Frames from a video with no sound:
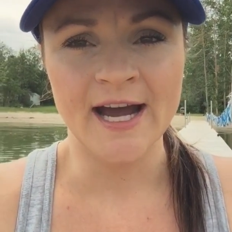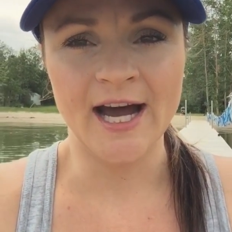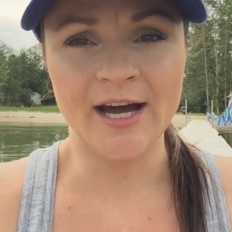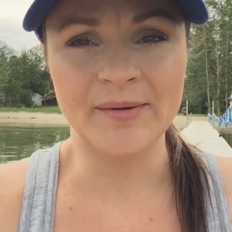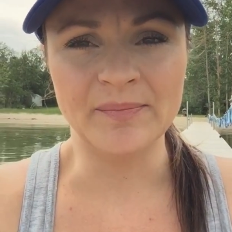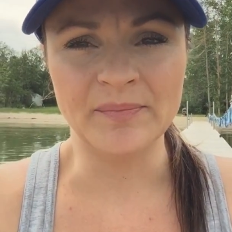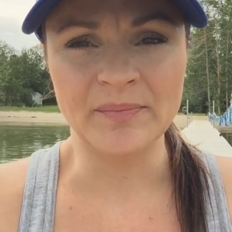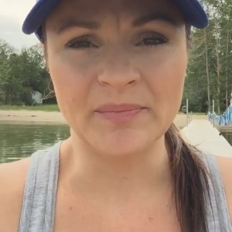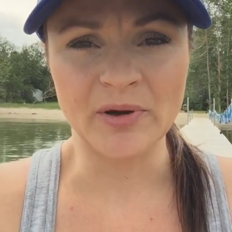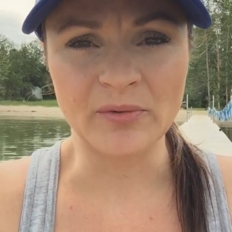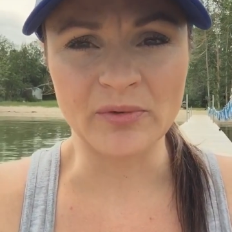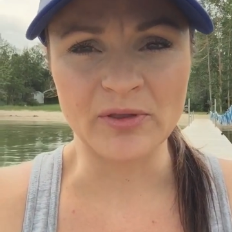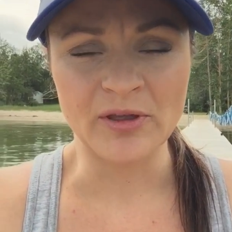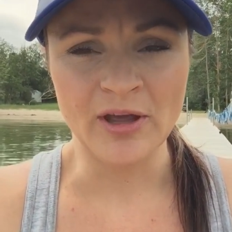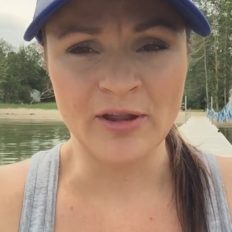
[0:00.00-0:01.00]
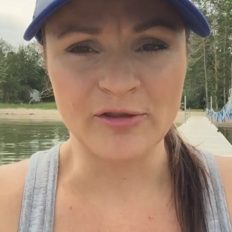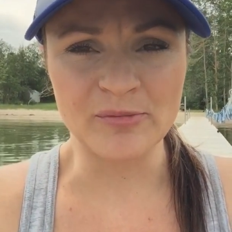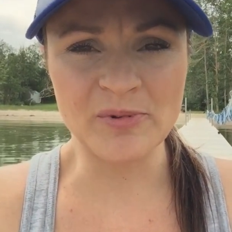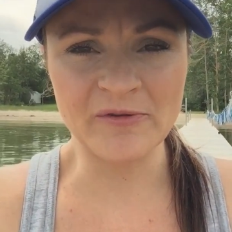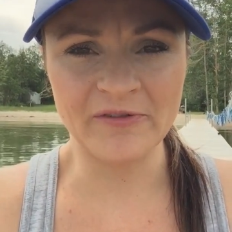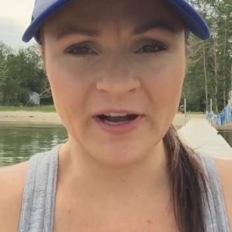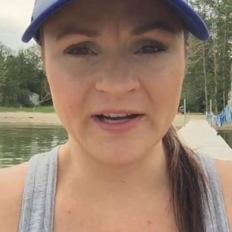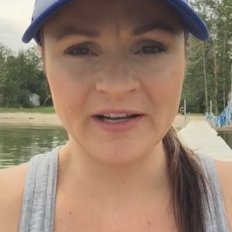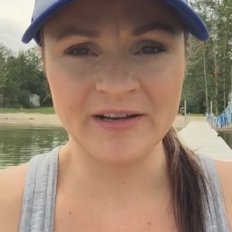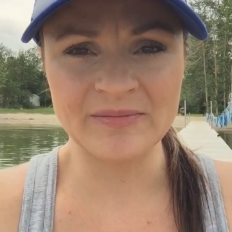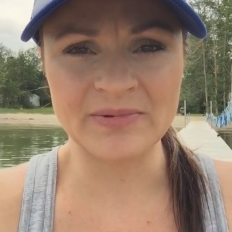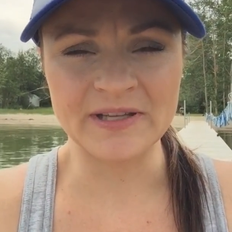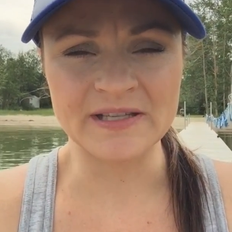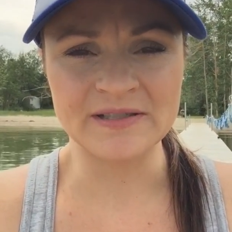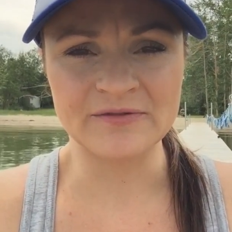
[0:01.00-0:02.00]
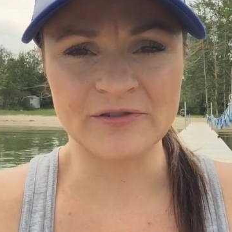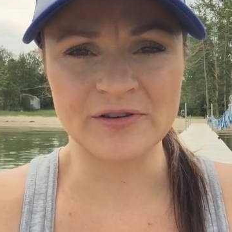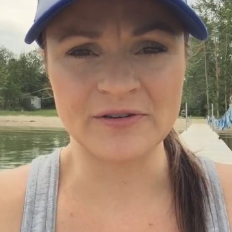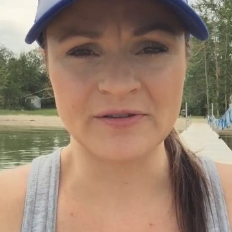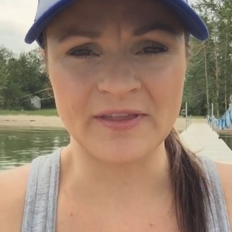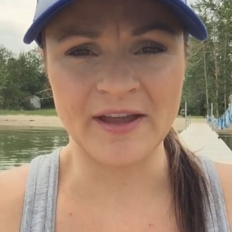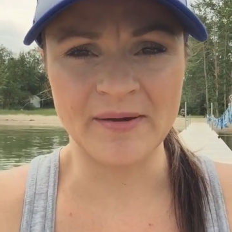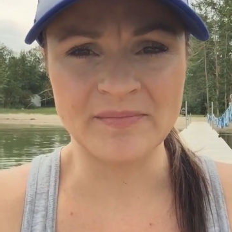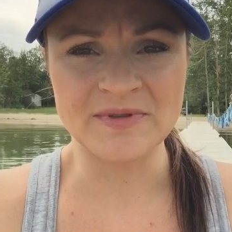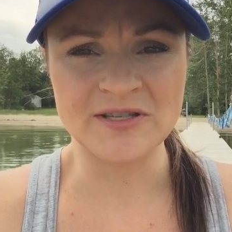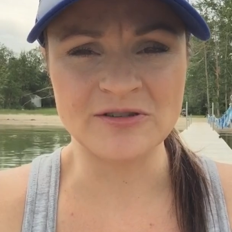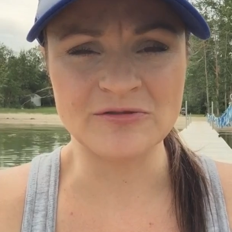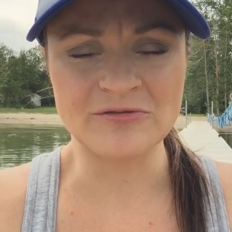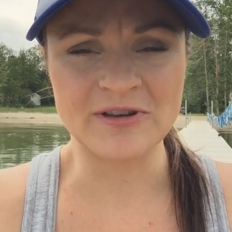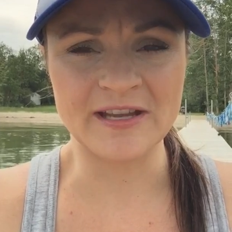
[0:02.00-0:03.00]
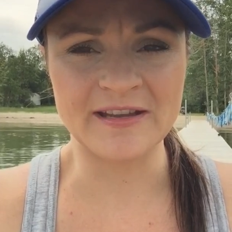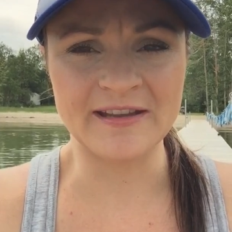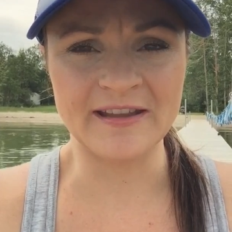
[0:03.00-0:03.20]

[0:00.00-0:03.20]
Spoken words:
but they're providing a place for them to